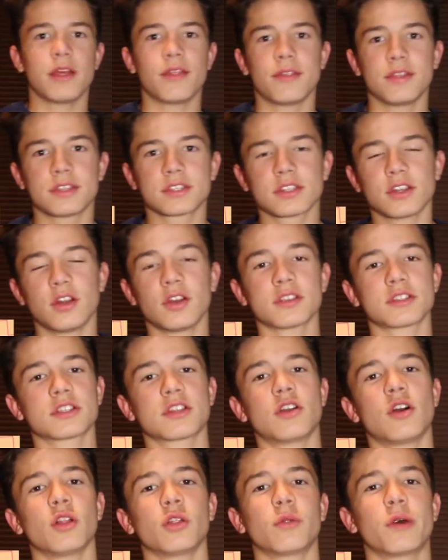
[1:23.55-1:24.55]
this caused the
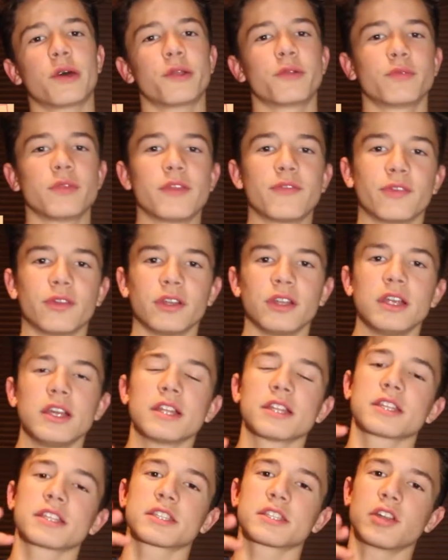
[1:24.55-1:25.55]
Colorado River
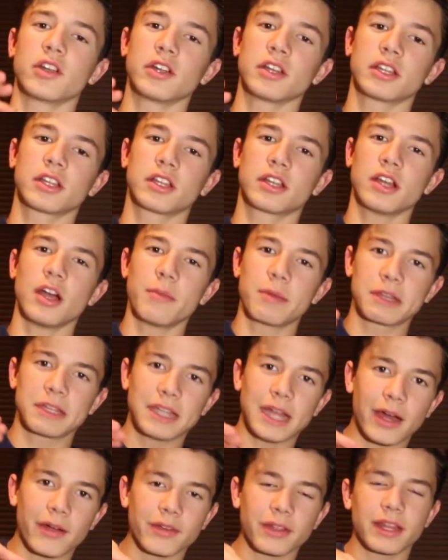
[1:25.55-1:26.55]
to start coming down.